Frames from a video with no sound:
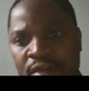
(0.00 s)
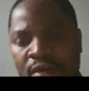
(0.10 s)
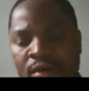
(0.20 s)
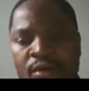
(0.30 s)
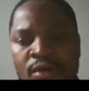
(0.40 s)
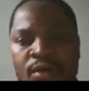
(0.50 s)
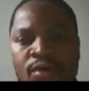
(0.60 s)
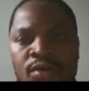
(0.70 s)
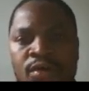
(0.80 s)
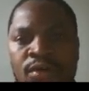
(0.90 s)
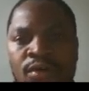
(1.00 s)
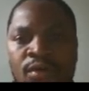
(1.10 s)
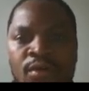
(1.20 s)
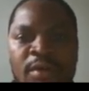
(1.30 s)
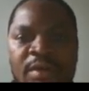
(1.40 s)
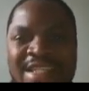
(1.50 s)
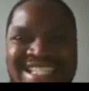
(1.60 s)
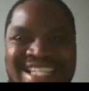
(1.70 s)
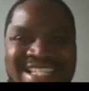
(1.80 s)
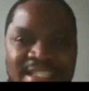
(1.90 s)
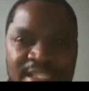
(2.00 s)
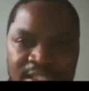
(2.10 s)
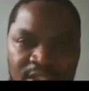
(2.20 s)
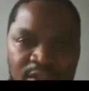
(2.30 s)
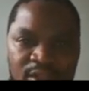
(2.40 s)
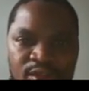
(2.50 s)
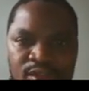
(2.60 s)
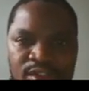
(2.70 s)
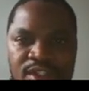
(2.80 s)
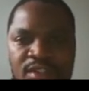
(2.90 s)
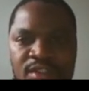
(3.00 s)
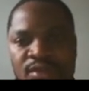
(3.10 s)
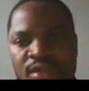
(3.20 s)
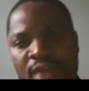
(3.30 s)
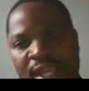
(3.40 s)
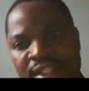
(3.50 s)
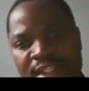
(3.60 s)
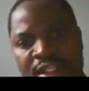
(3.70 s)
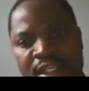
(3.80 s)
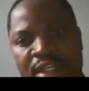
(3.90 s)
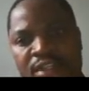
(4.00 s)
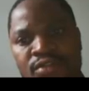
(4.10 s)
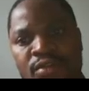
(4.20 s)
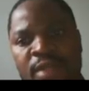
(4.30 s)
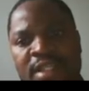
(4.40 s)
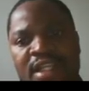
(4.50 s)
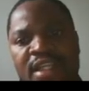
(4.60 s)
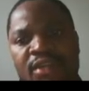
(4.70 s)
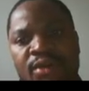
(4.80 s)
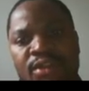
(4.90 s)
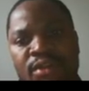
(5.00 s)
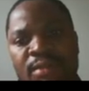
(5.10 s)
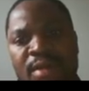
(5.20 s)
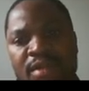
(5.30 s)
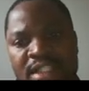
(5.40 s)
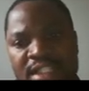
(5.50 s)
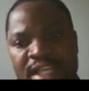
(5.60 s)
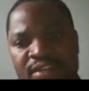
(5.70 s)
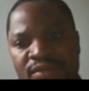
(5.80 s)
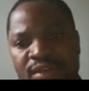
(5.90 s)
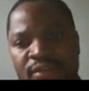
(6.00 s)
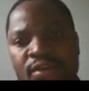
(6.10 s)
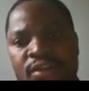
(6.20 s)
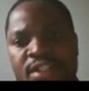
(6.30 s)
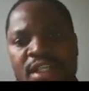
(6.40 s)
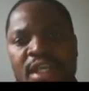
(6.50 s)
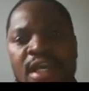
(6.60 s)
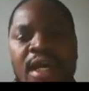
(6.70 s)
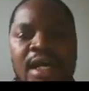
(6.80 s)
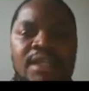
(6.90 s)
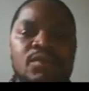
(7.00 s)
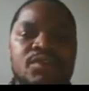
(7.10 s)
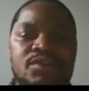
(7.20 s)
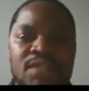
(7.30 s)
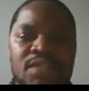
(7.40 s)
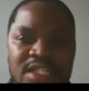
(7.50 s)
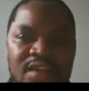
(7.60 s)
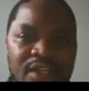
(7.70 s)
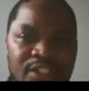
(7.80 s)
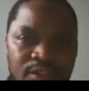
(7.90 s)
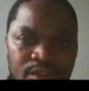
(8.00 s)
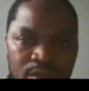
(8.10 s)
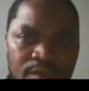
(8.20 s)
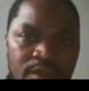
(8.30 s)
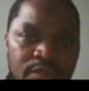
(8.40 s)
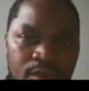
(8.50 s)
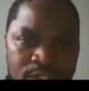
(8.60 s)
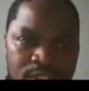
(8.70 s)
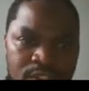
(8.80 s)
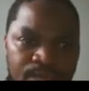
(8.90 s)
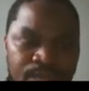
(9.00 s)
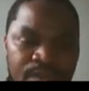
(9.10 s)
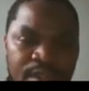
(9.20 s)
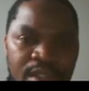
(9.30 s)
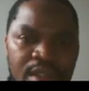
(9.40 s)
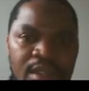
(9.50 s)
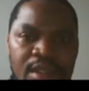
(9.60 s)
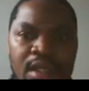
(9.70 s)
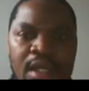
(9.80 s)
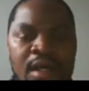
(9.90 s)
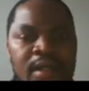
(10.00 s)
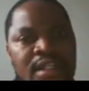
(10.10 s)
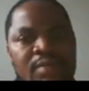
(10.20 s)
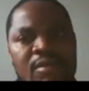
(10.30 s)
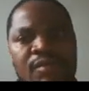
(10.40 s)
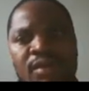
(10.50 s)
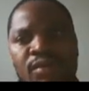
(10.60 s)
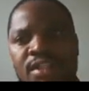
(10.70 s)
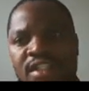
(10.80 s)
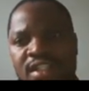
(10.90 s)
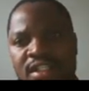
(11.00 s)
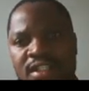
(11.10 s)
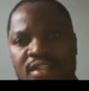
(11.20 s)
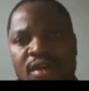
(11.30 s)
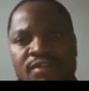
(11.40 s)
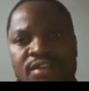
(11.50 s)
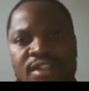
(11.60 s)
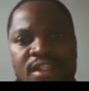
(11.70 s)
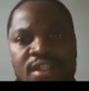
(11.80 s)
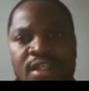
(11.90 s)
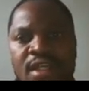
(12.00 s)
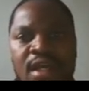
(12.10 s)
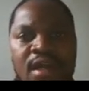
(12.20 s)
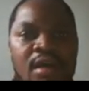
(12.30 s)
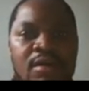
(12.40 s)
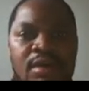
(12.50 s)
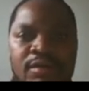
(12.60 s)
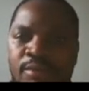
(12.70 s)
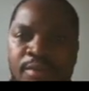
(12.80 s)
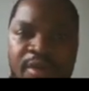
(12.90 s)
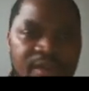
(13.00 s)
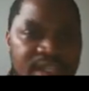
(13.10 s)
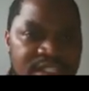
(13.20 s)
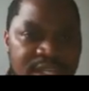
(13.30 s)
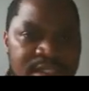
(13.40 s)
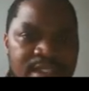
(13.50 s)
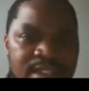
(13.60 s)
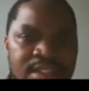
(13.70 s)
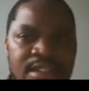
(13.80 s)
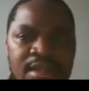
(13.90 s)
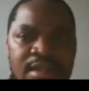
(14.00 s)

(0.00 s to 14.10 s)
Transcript: or maybe 60 newtons to the right. So basically you are talking about the size of the force and also the direction of the force. Some of the quantities you have seen from previous classes